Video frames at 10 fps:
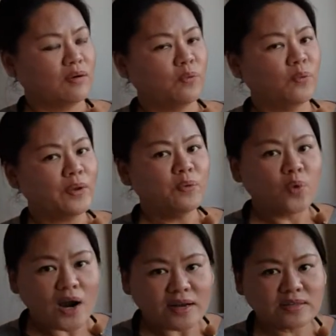we
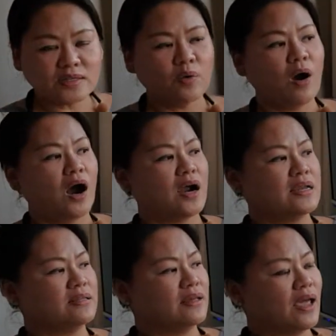work so hard,
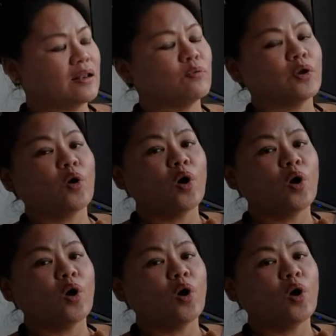and we